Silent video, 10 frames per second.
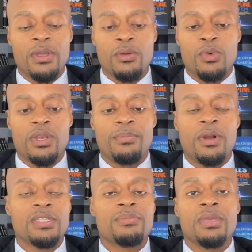All right, what are the
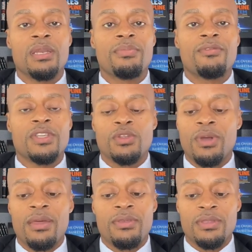parts of being a
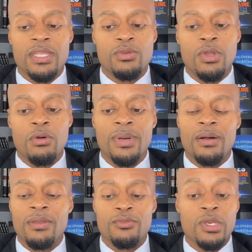professional athlete that you know
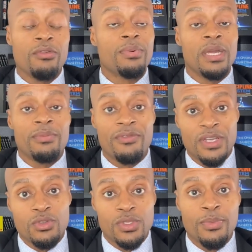about? If you never played a
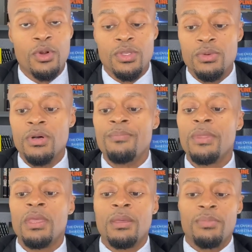professional sport, you know.
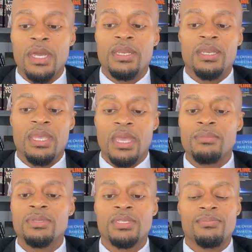Playing in the
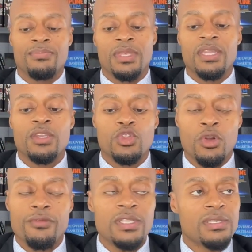games, getting the
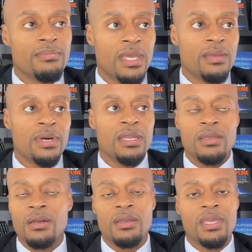trophies, making money.
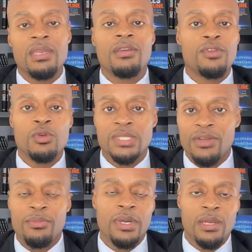All right, any of you who's
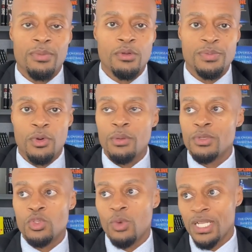never played a pro sport,
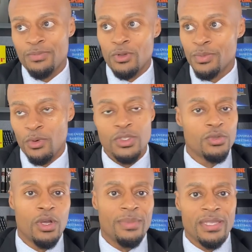but you watch pro sports,
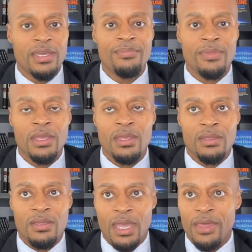you know about that.
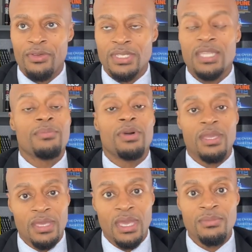Athletes have to play
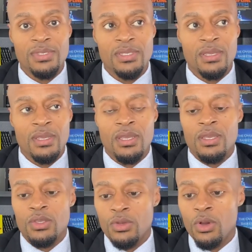in games.
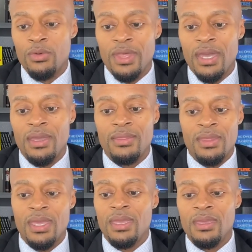You know that
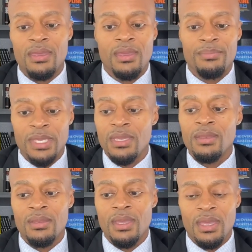they compete,
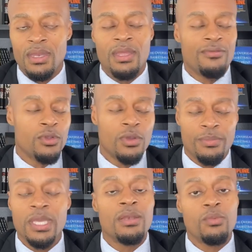and if you
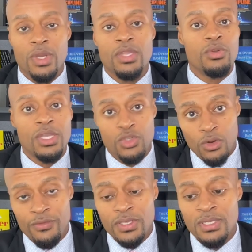compete and win, you get
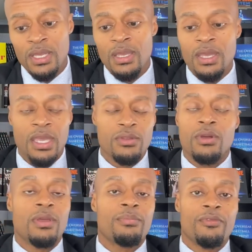trophies. And you know
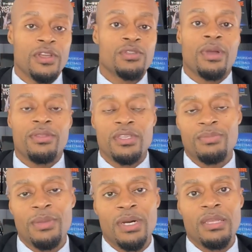that professional athletes
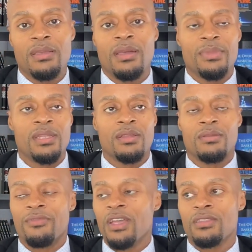make money. I mean, the
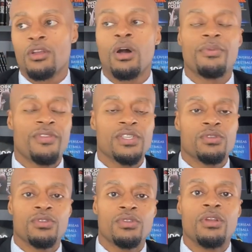fact they're called
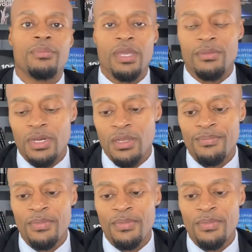professional, you know they're making money.